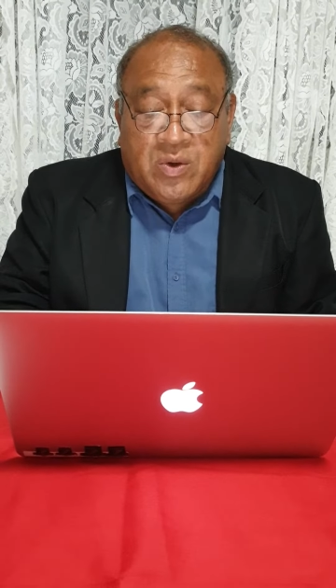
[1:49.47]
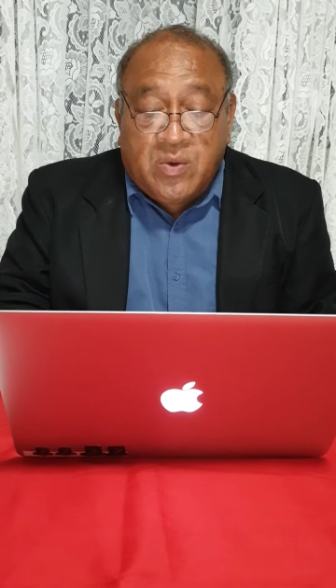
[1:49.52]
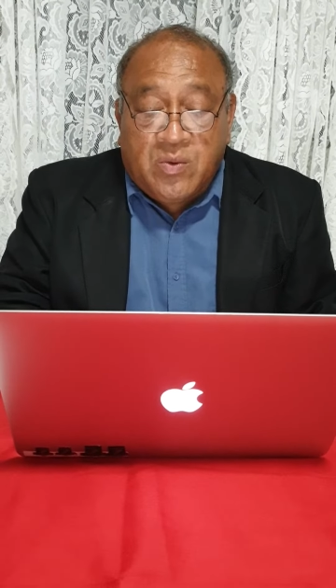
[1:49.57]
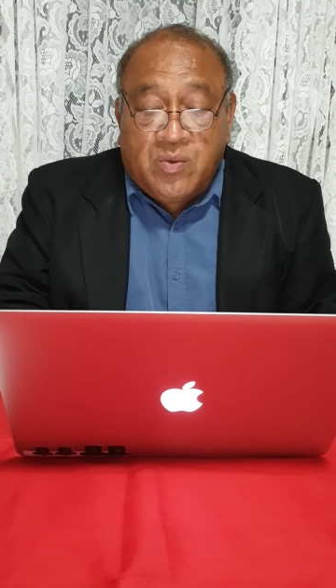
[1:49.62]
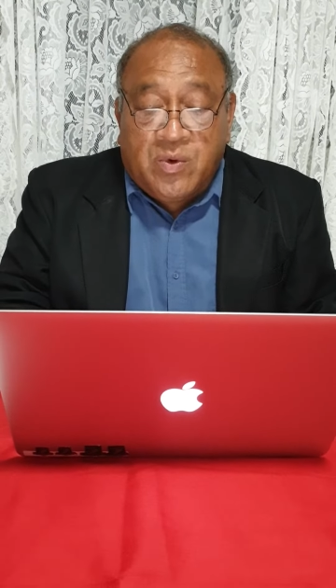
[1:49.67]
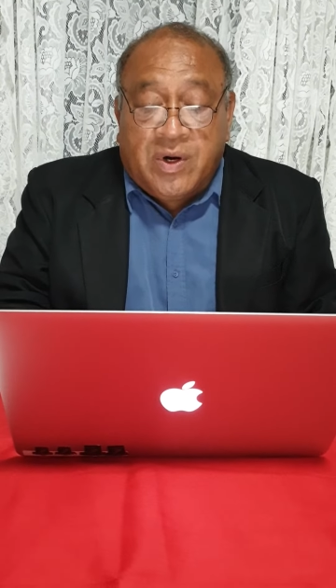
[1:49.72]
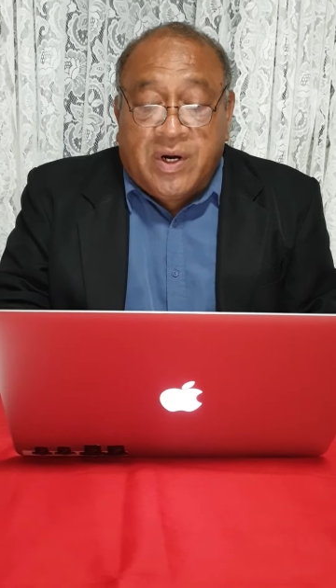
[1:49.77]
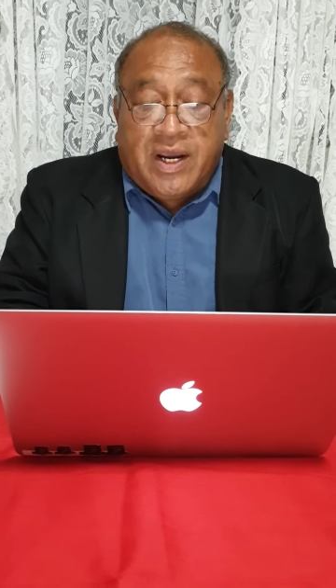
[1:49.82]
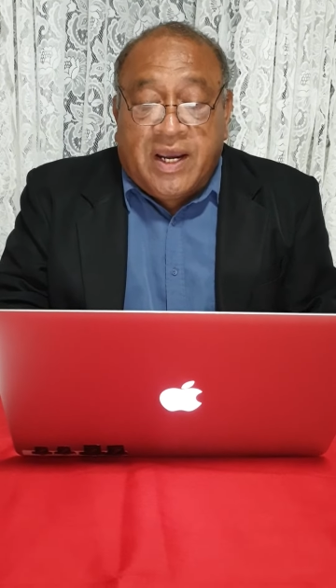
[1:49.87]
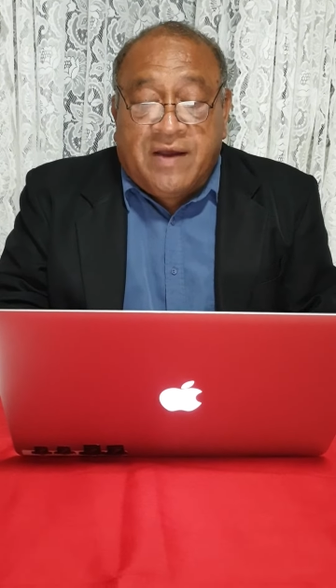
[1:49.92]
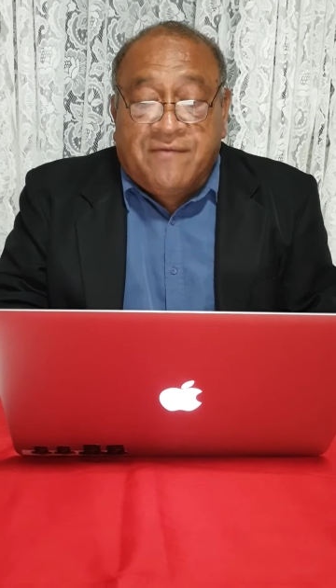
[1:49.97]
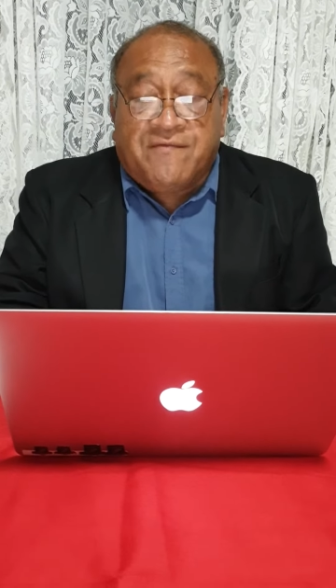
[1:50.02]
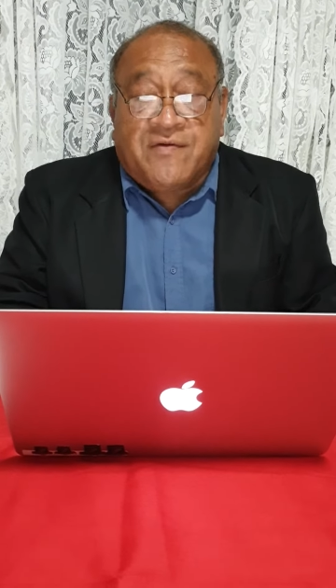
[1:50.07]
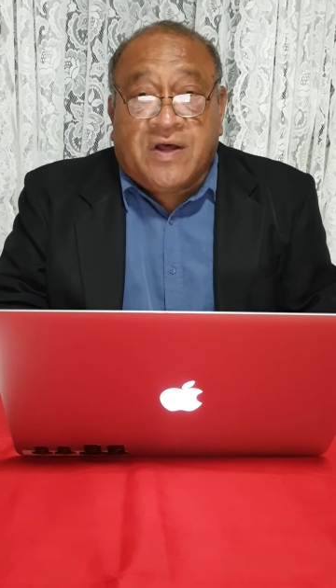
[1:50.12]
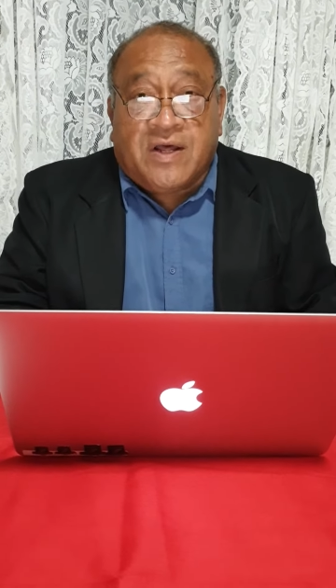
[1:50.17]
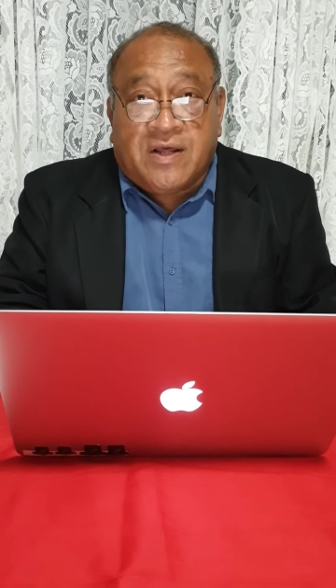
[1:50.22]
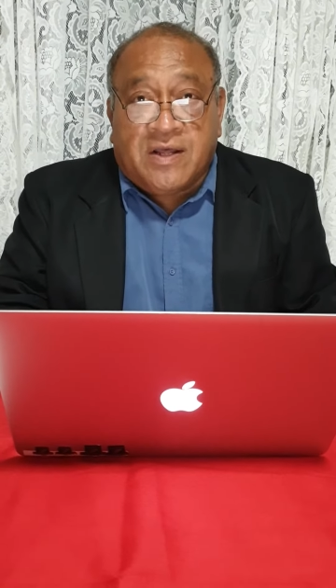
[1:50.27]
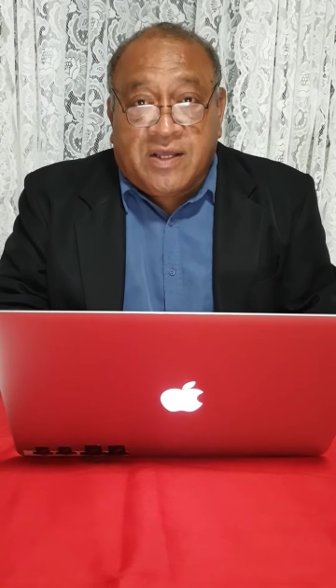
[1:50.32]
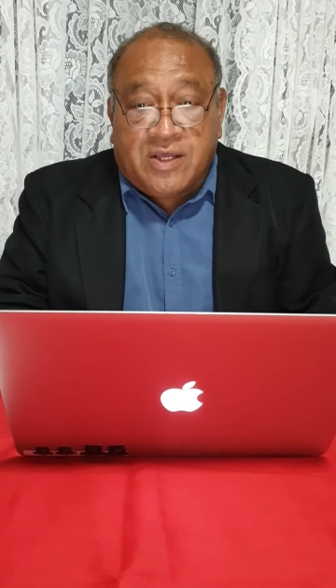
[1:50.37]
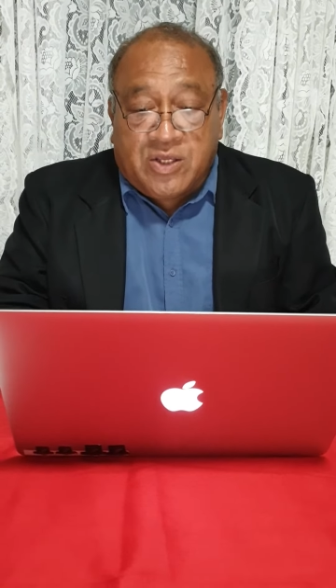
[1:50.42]

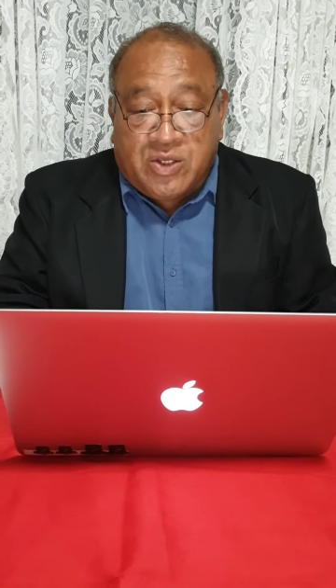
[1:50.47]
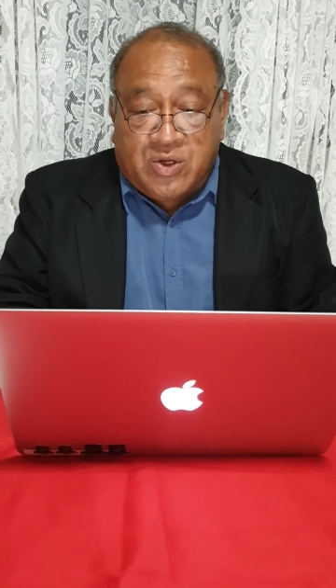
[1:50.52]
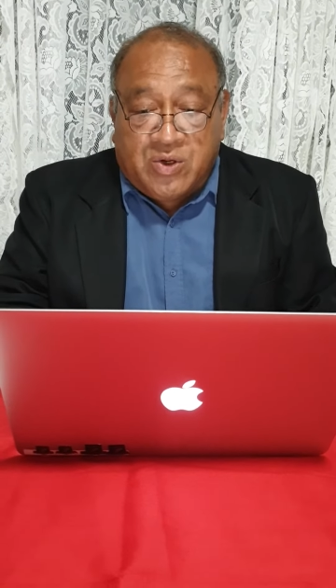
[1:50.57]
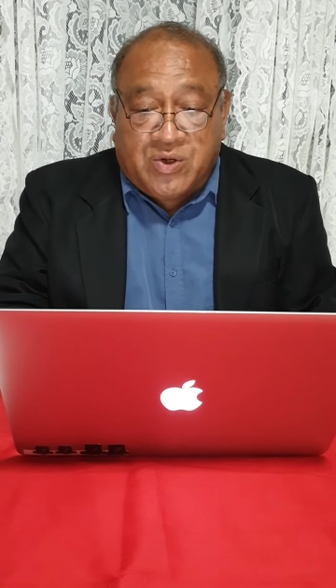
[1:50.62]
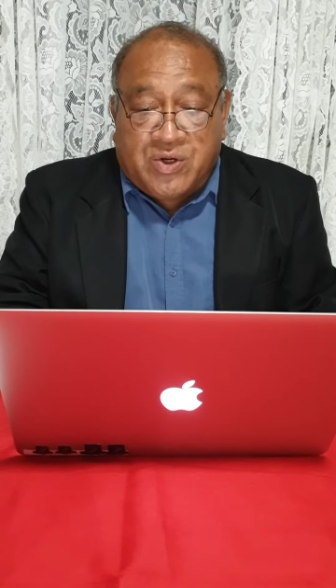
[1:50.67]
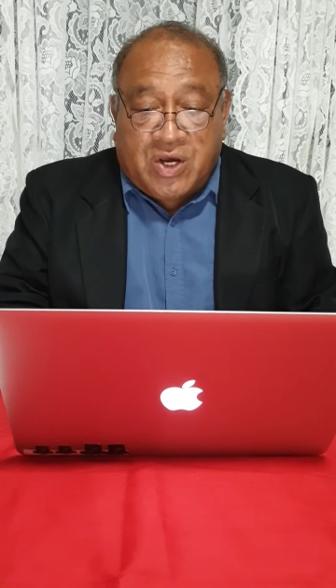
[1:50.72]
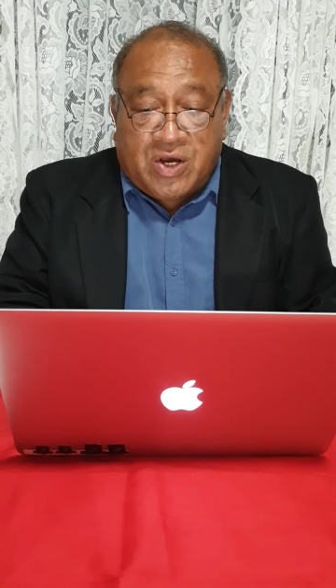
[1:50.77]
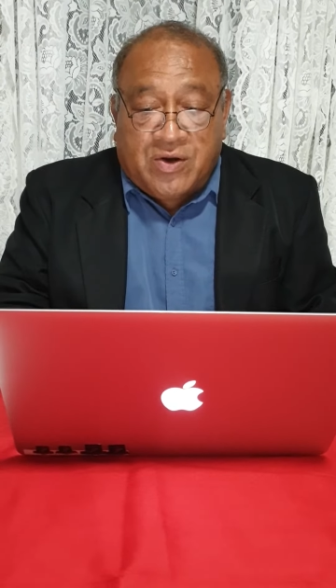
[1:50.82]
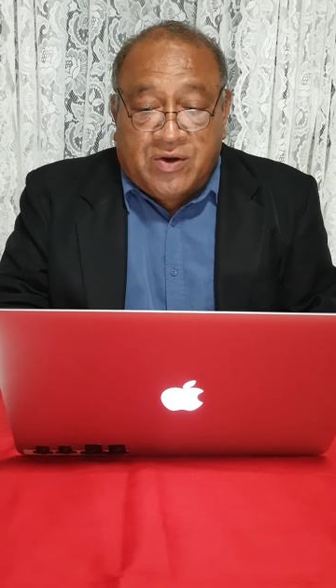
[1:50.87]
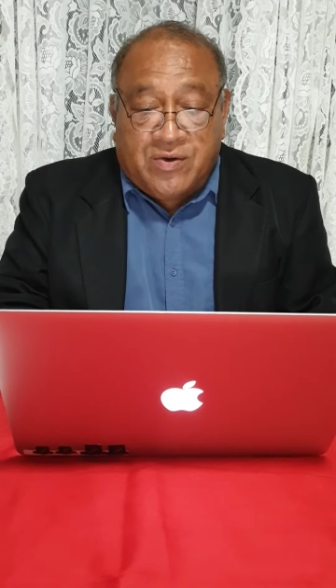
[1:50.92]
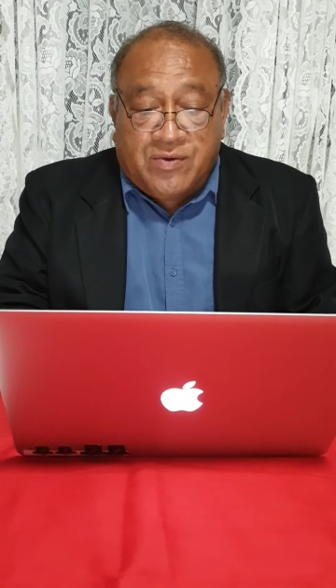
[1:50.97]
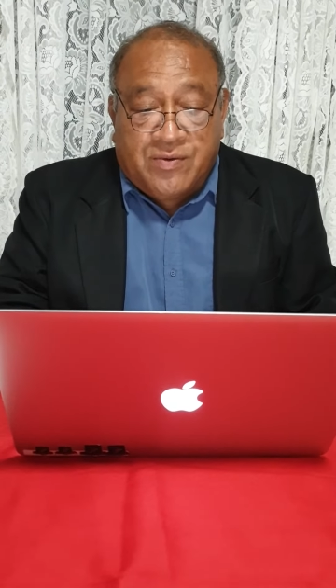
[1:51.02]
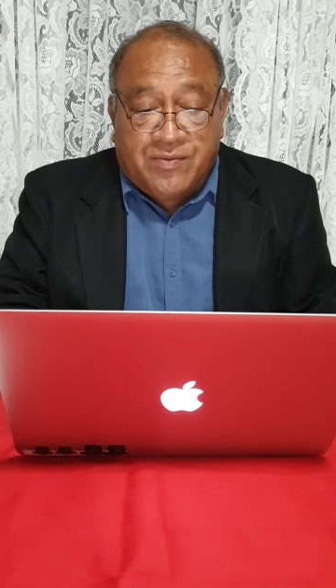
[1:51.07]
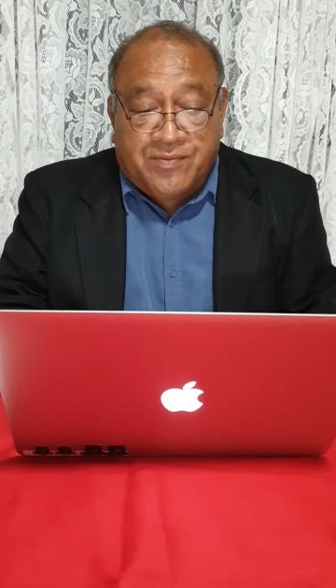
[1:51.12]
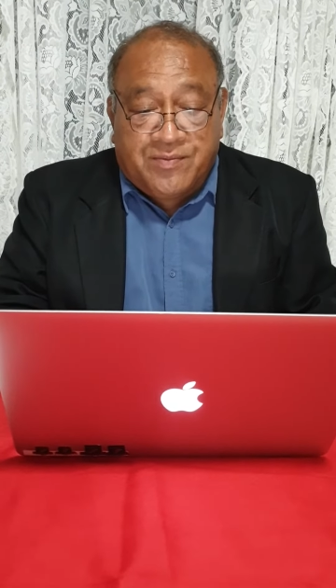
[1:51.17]
wherever you go.